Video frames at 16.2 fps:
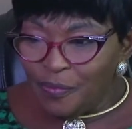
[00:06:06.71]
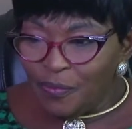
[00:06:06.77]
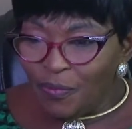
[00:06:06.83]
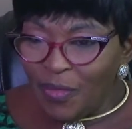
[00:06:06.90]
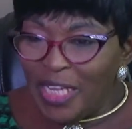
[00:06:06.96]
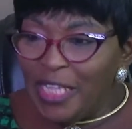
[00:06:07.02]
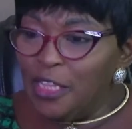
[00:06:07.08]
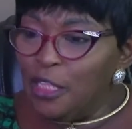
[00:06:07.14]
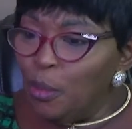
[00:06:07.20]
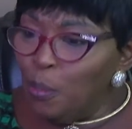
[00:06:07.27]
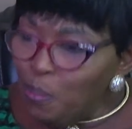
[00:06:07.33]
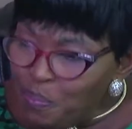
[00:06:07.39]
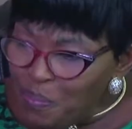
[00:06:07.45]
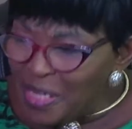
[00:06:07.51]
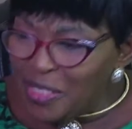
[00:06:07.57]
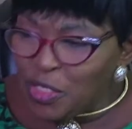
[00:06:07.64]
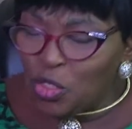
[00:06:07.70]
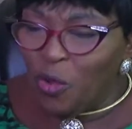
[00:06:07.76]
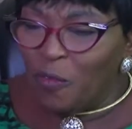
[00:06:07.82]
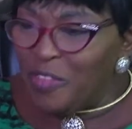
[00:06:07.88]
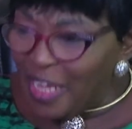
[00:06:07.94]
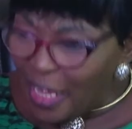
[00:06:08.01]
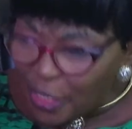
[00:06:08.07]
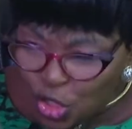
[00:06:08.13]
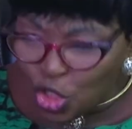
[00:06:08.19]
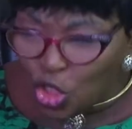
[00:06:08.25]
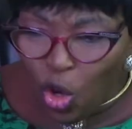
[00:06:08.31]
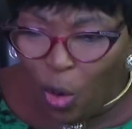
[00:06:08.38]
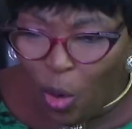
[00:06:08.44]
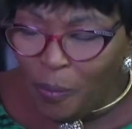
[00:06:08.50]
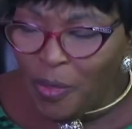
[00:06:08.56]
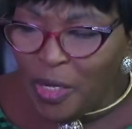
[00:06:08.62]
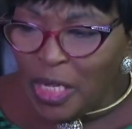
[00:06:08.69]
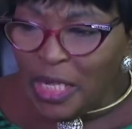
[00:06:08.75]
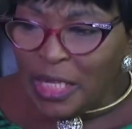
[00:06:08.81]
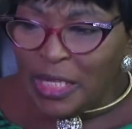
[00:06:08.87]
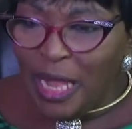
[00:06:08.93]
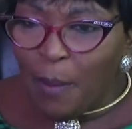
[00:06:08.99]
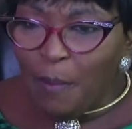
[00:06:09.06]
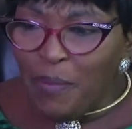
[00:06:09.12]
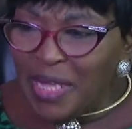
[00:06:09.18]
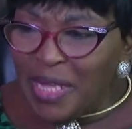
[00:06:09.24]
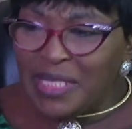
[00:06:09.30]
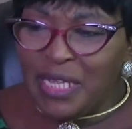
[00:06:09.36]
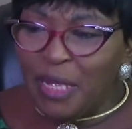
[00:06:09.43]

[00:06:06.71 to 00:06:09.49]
in the midst of their storm that makes them